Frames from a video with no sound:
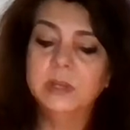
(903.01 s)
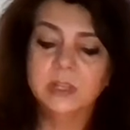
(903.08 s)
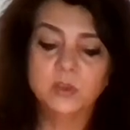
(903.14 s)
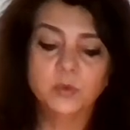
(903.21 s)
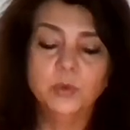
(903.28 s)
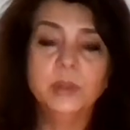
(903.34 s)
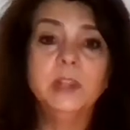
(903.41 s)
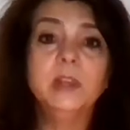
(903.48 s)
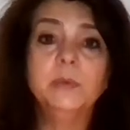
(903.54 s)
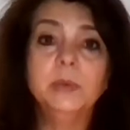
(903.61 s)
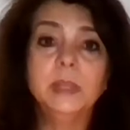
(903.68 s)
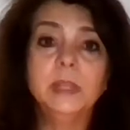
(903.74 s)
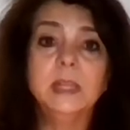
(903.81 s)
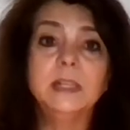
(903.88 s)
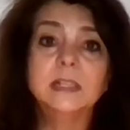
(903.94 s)
is really
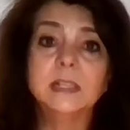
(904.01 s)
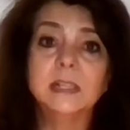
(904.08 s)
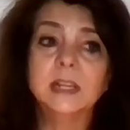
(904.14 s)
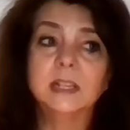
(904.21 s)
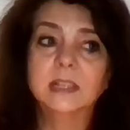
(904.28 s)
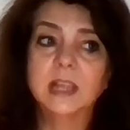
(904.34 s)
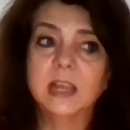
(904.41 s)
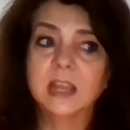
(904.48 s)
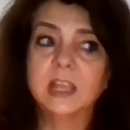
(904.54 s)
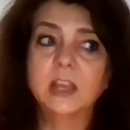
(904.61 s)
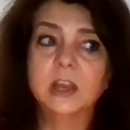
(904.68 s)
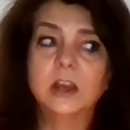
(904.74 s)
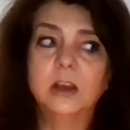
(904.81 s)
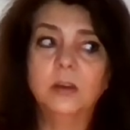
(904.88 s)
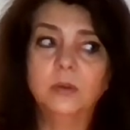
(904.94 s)
releasing and letting
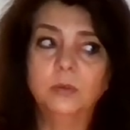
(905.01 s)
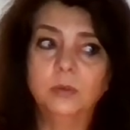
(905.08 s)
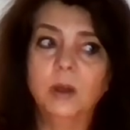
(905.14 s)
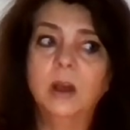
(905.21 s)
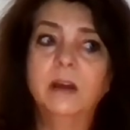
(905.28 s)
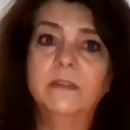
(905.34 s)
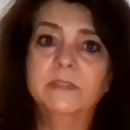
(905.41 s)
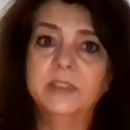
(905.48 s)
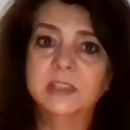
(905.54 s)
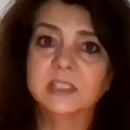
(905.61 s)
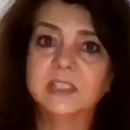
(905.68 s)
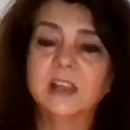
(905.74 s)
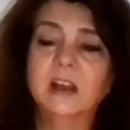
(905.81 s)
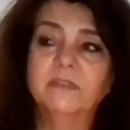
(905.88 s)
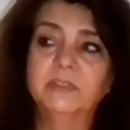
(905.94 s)
go of the
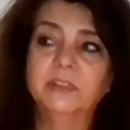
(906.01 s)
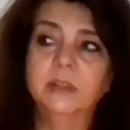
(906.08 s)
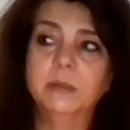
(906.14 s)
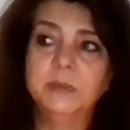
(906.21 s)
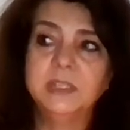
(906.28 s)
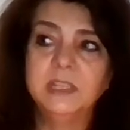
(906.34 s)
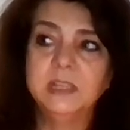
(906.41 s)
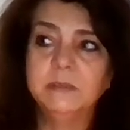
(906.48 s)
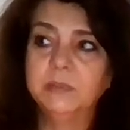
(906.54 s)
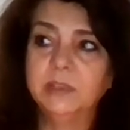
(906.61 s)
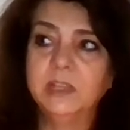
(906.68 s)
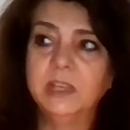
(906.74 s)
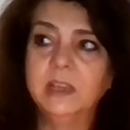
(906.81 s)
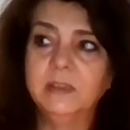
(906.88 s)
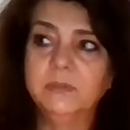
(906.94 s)
self-limiting
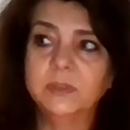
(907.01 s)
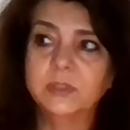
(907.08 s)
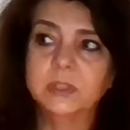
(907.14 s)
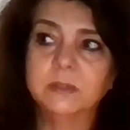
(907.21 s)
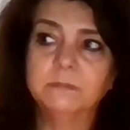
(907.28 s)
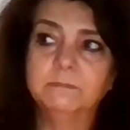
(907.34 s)
beliefs